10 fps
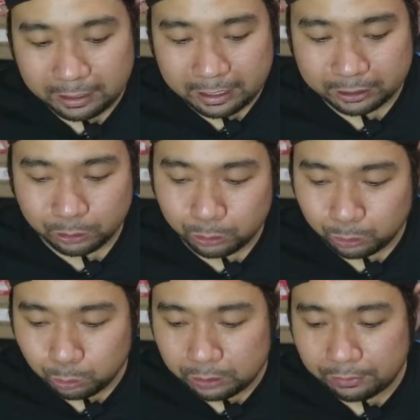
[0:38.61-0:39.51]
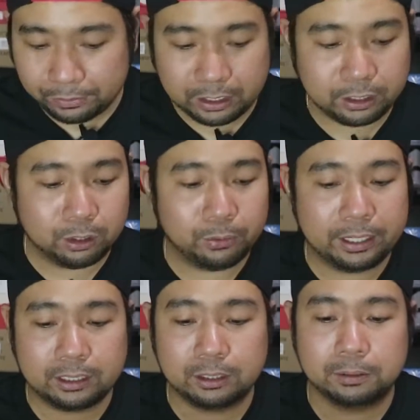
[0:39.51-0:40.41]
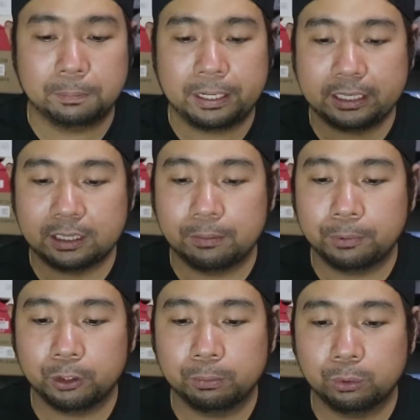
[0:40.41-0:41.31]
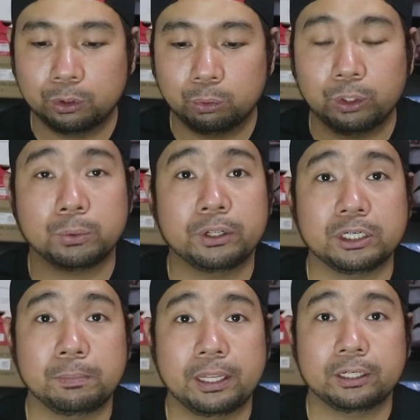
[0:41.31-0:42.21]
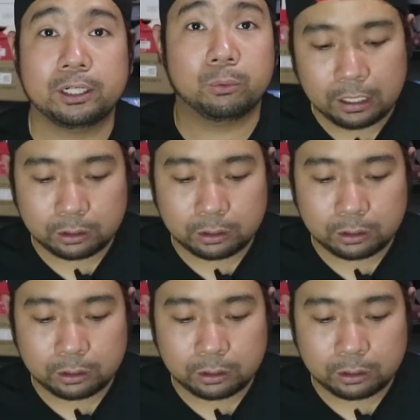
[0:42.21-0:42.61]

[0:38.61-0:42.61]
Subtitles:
Yeah, so two different silhouettes. Pare silang PUREBOOST. Which one is better?